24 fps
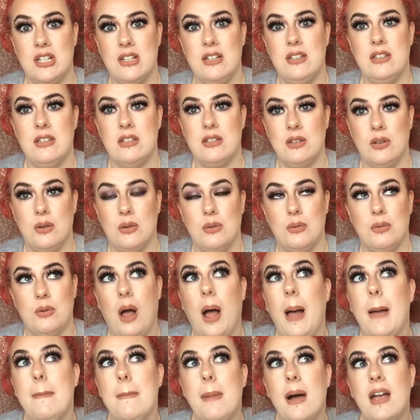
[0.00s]
list, so
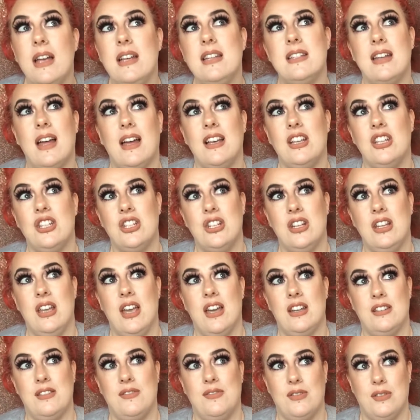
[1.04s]
I might actually
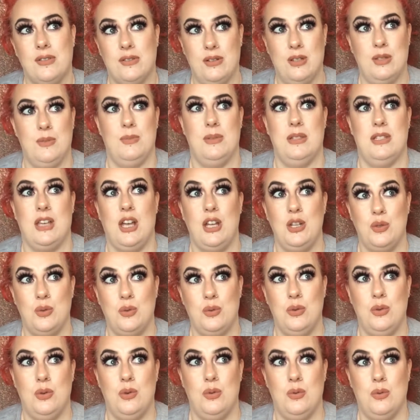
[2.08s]
get it for Christmas. I
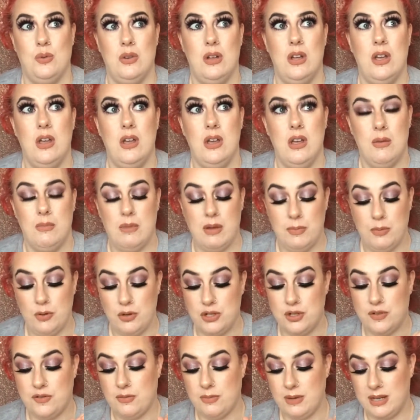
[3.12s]
don't know. My
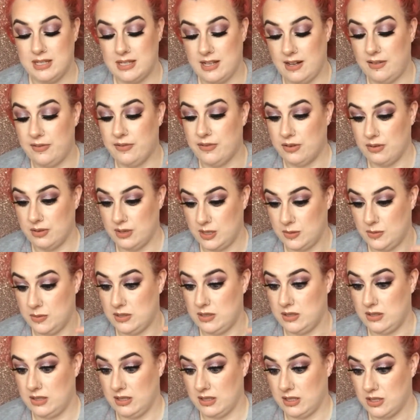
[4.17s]
budget for myself for
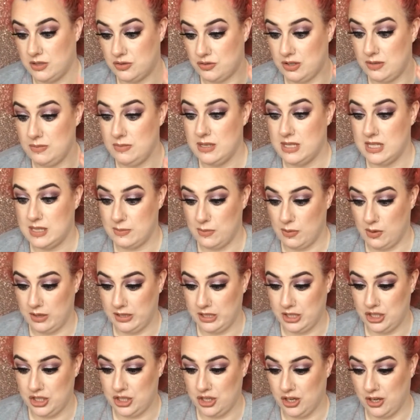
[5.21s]
Christmas is extremely small
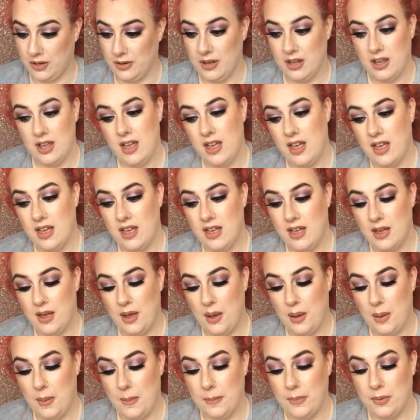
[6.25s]
this year,
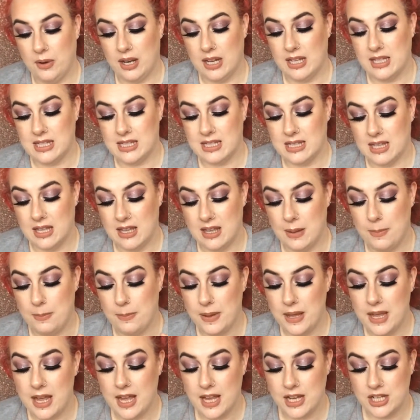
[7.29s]
but it's the
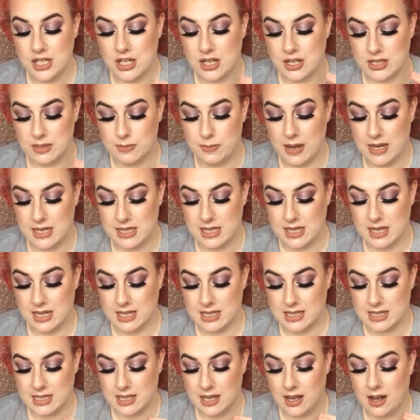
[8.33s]
BH
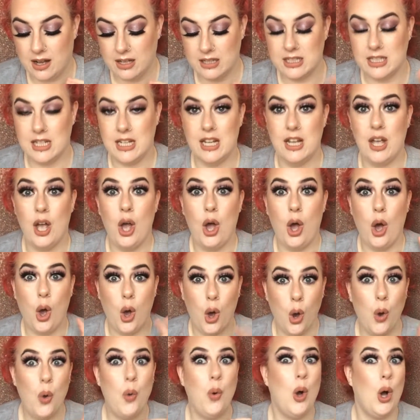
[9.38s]
Cosmetics Holiday
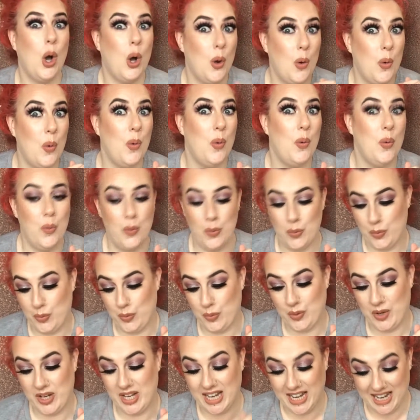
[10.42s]
Ho Ho
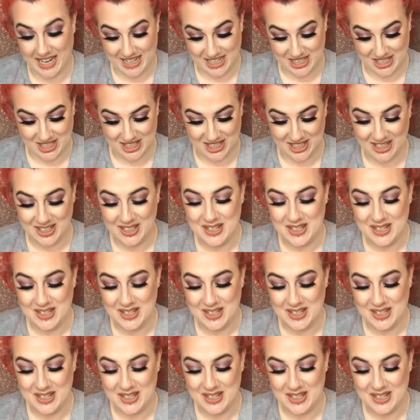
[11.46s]
collection,